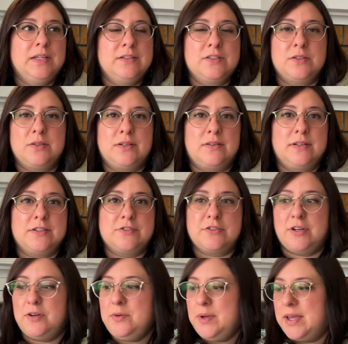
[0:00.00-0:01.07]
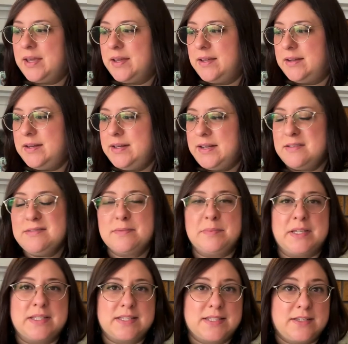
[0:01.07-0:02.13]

do a little intro and announcements.